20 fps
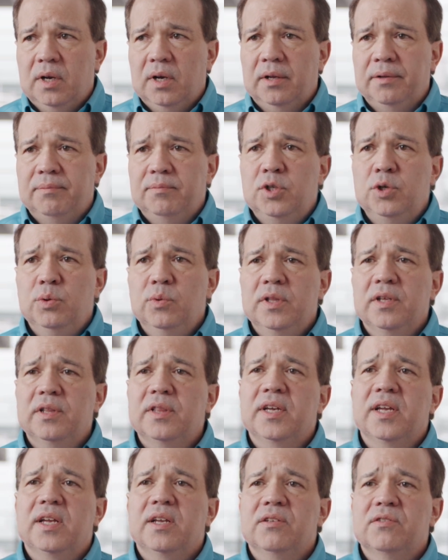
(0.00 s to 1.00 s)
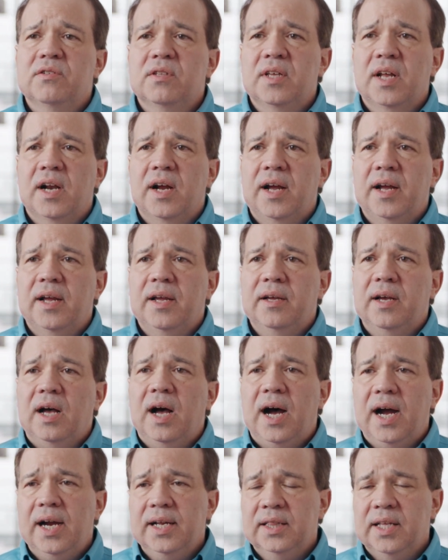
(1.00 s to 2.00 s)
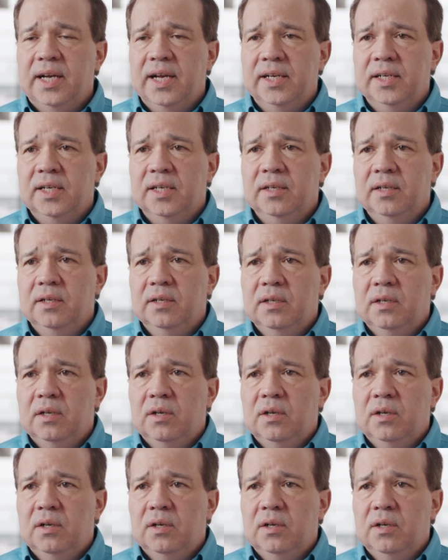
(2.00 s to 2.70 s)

Uh, two of the things that I highlighted